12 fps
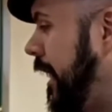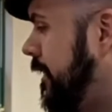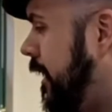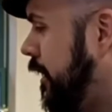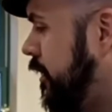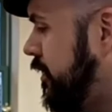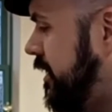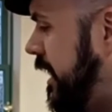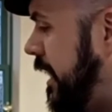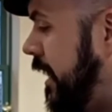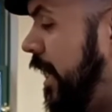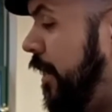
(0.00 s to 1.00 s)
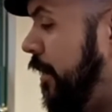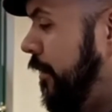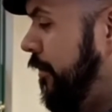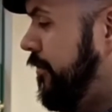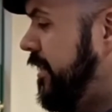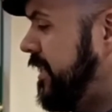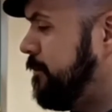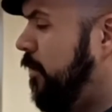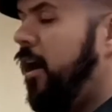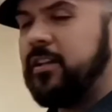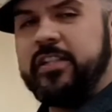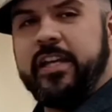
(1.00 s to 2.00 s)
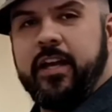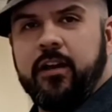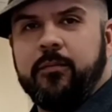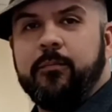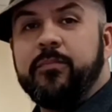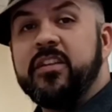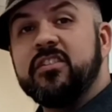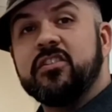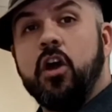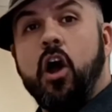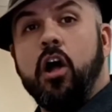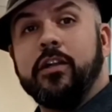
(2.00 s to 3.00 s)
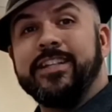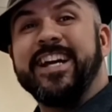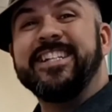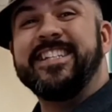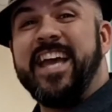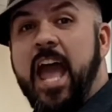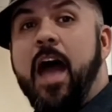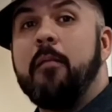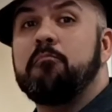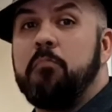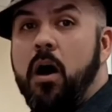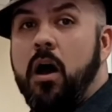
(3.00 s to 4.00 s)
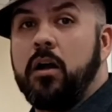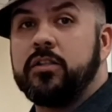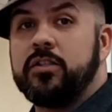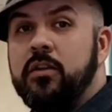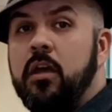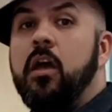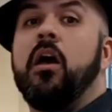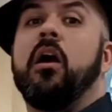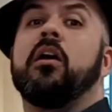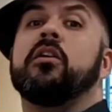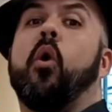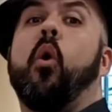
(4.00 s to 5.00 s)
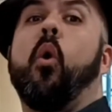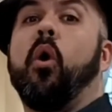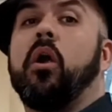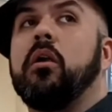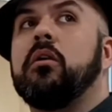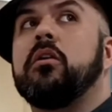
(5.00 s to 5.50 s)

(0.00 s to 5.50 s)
Now you'll see this box here, this is called a tab box or